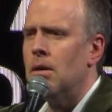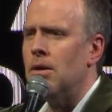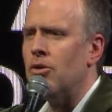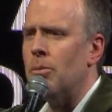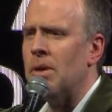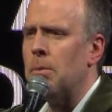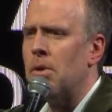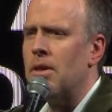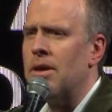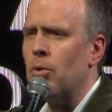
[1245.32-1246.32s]
And
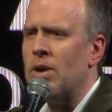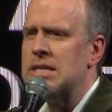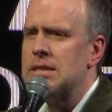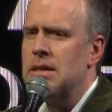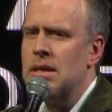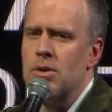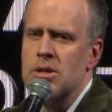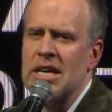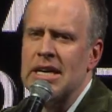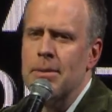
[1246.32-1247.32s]
remember that wasting your
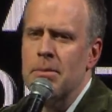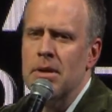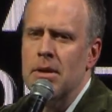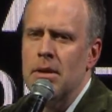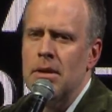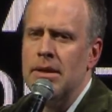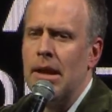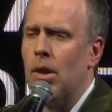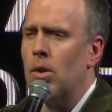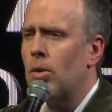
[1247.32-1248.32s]
time in the
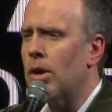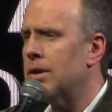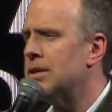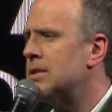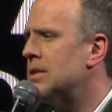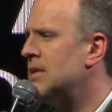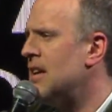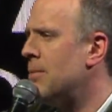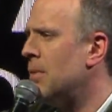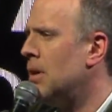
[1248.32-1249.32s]
long run is the
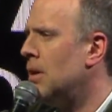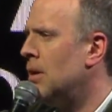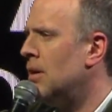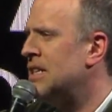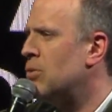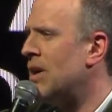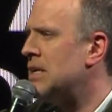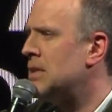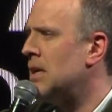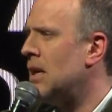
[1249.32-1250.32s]
same as
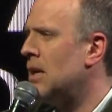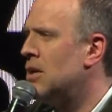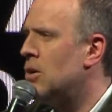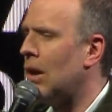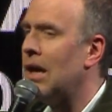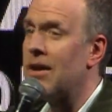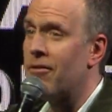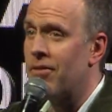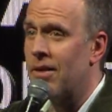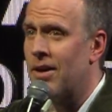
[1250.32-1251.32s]
wasting your
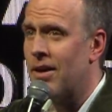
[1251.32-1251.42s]
life.